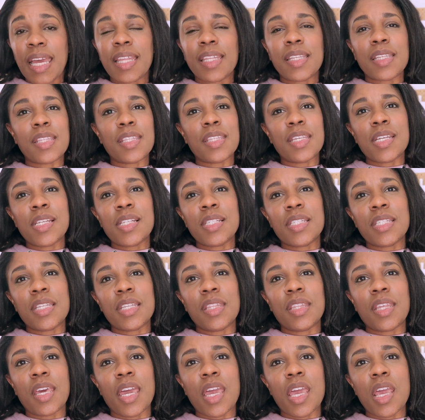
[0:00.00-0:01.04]
and the things
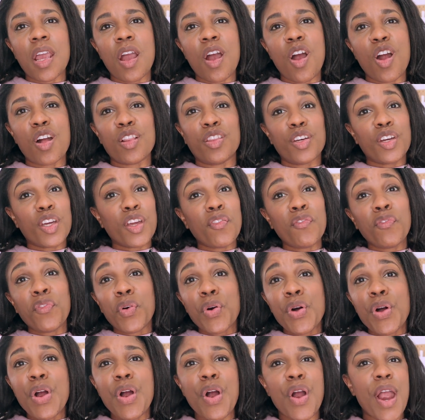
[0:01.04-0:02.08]
that they are looking
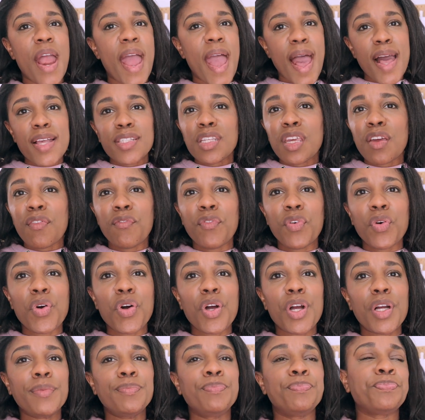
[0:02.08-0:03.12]
for or asking
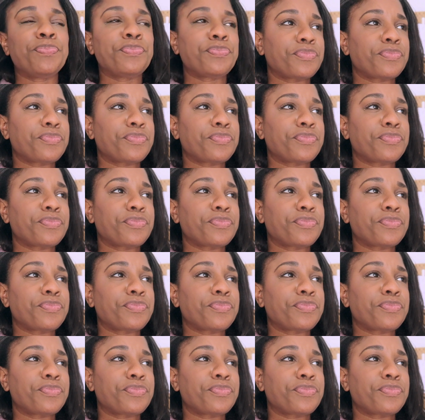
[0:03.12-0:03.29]
for.